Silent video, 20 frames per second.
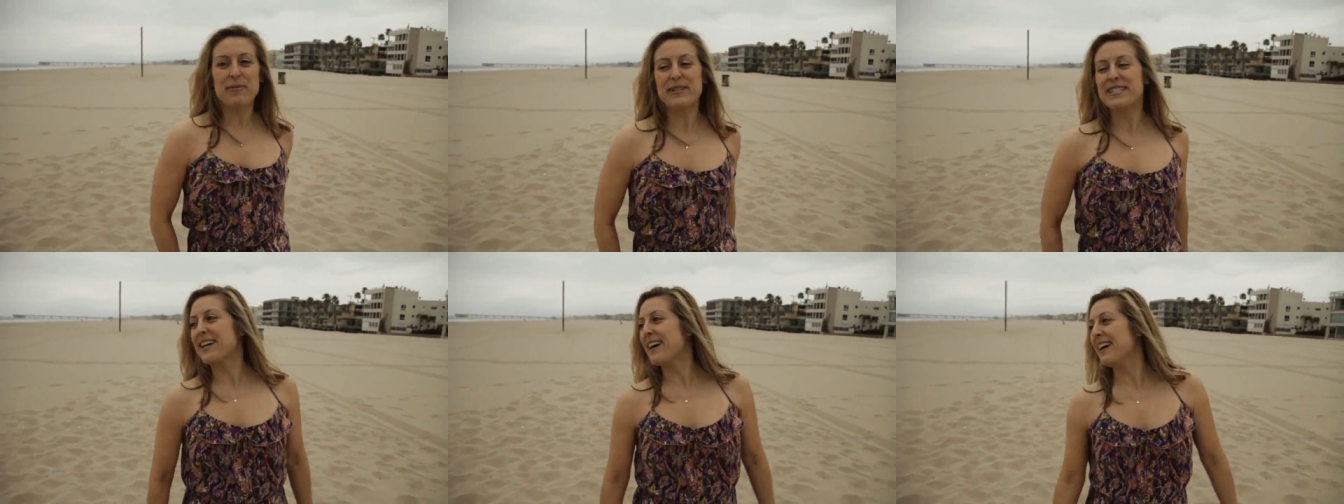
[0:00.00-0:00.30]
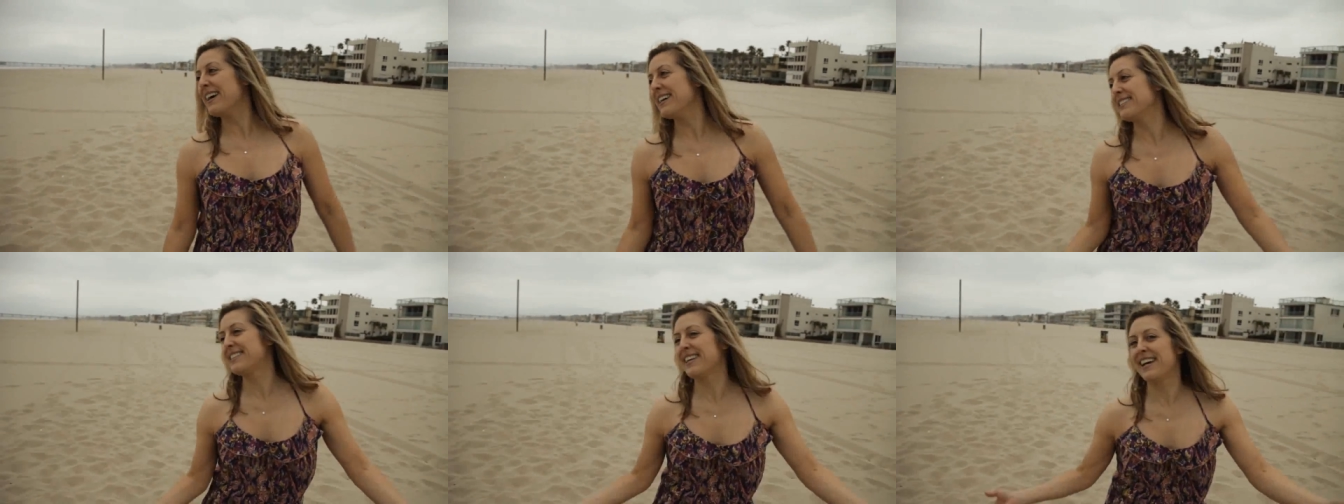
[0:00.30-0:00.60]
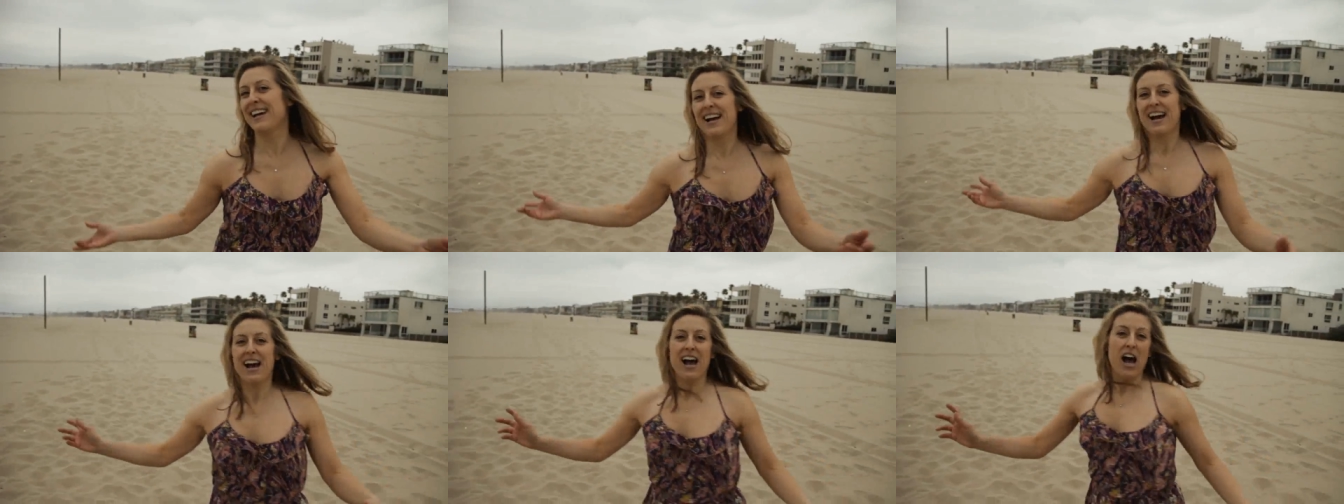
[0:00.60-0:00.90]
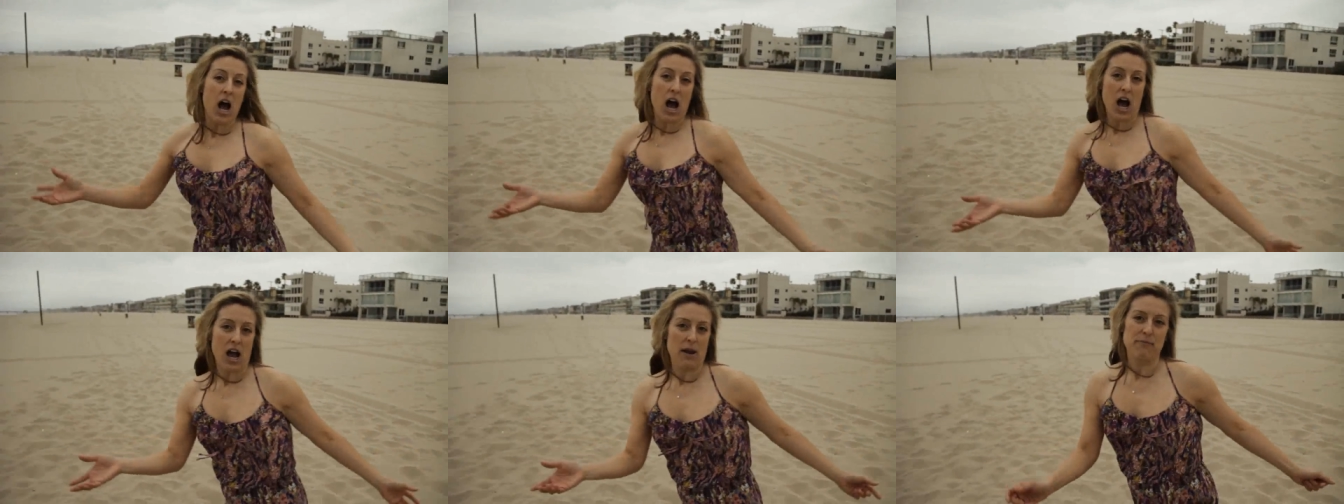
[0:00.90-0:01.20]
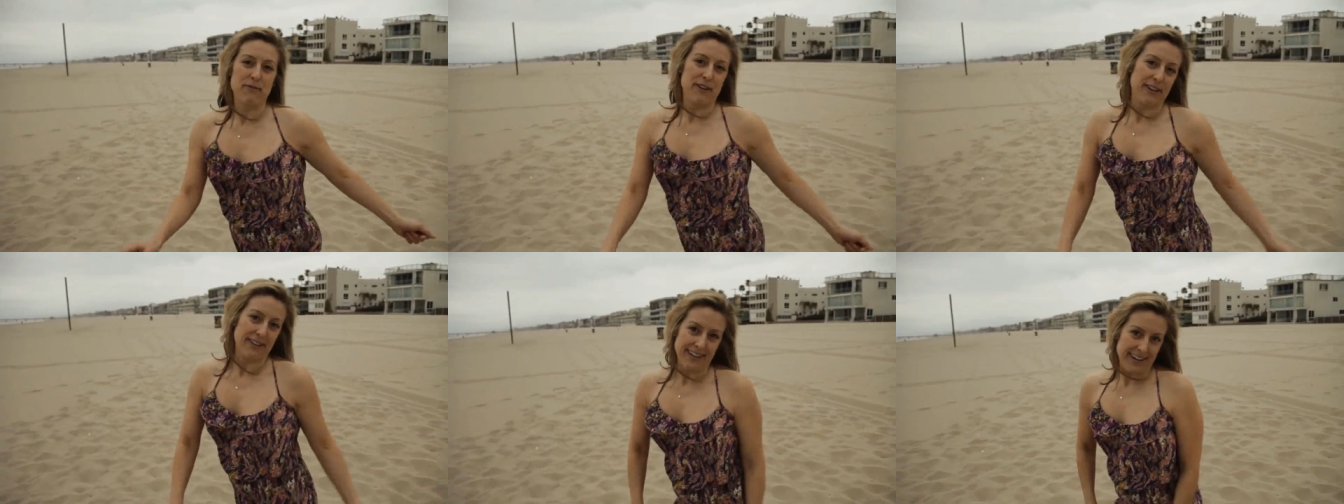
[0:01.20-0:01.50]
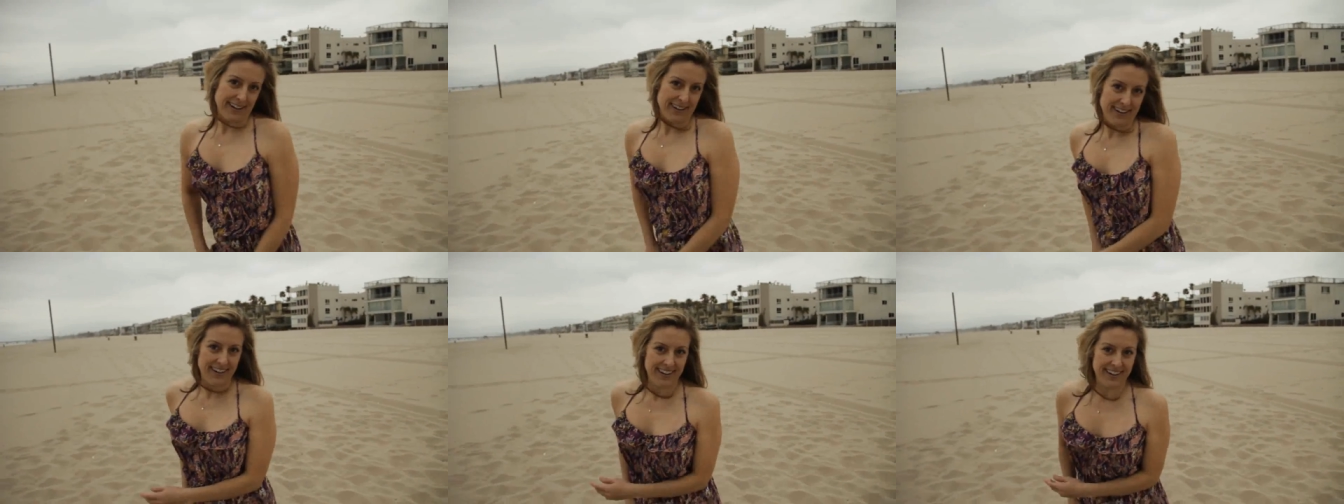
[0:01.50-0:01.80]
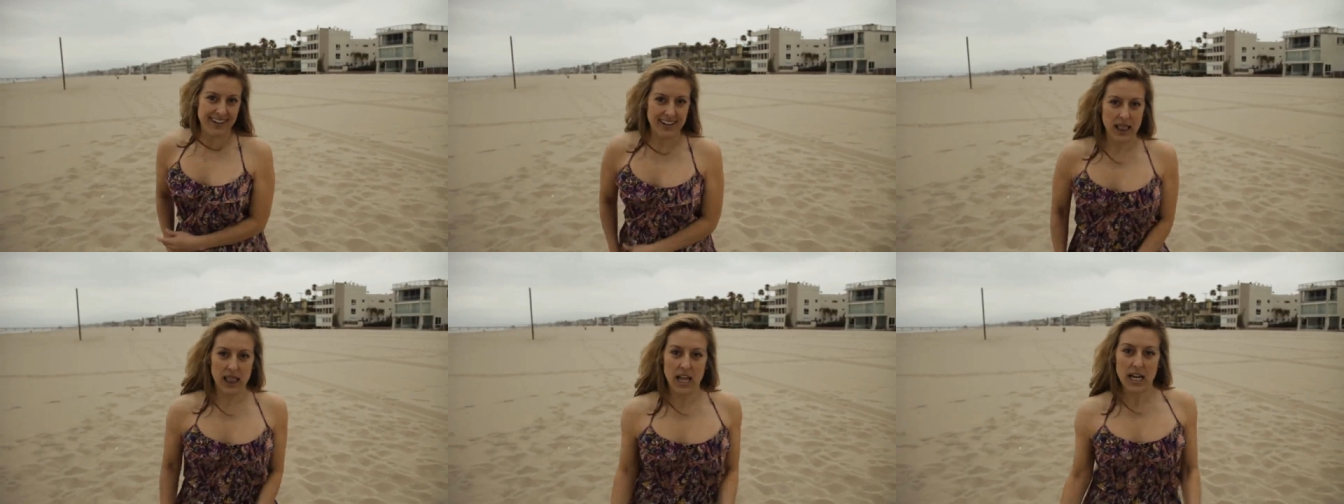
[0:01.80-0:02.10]
I mean, besides, I'm
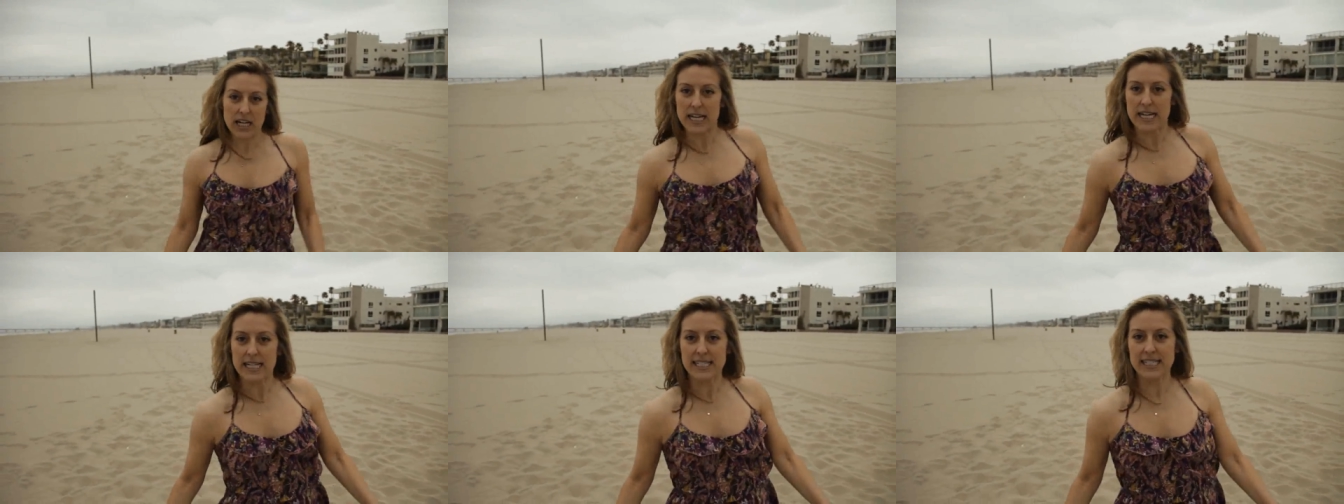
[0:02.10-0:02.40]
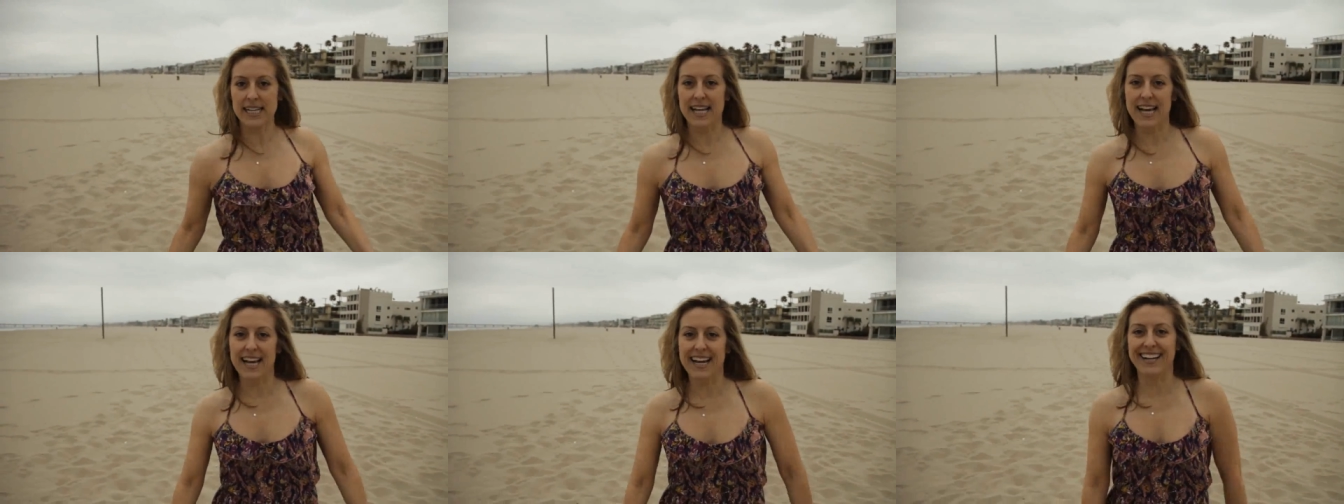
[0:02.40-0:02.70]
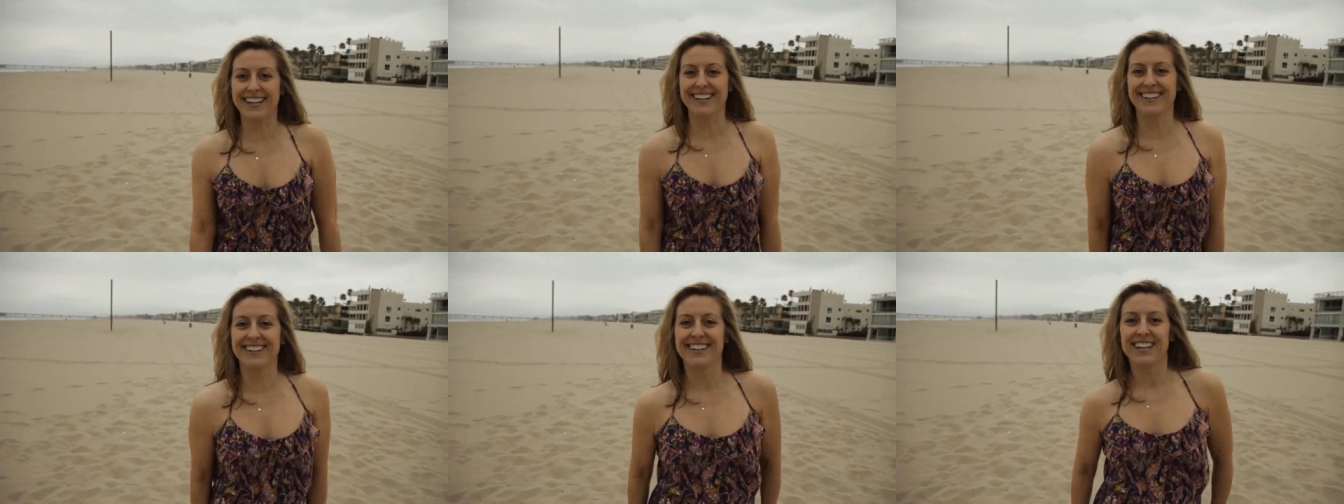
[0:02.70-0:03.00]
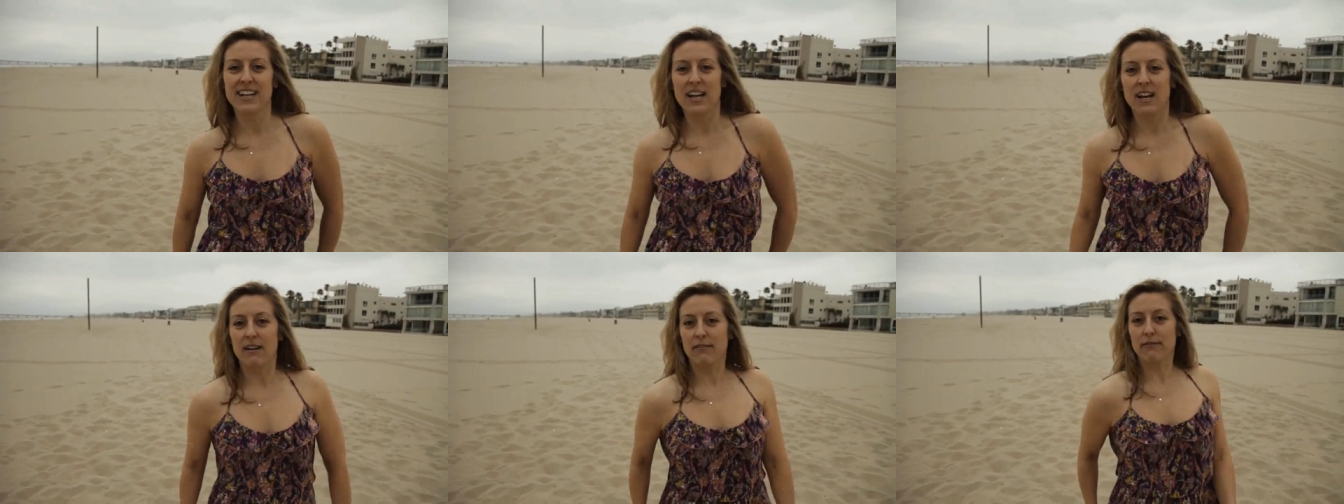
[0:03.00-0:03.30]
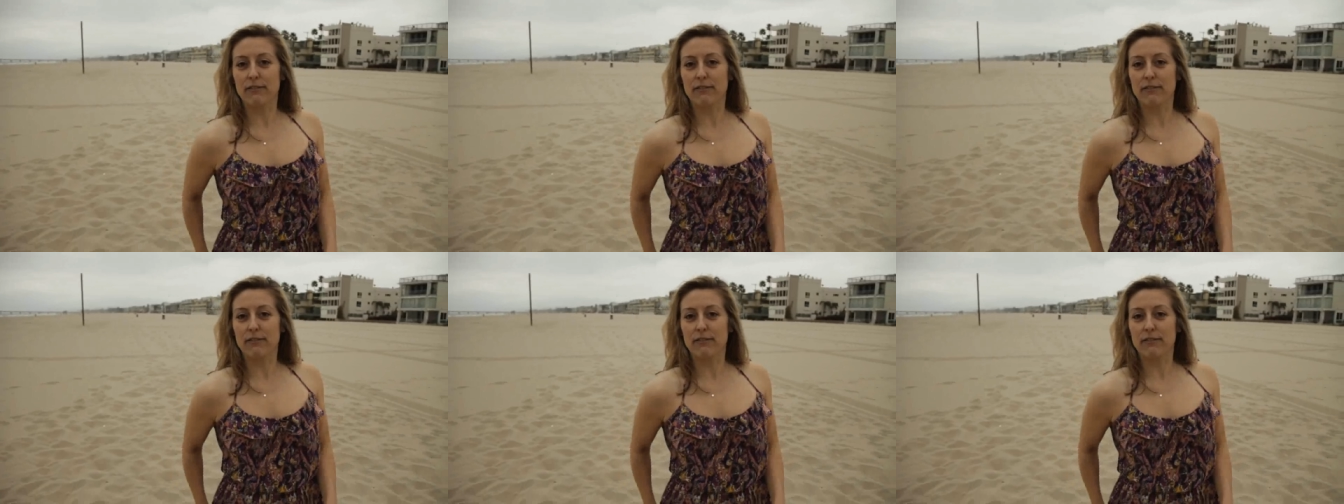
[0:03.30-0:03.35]
feeling lucky today.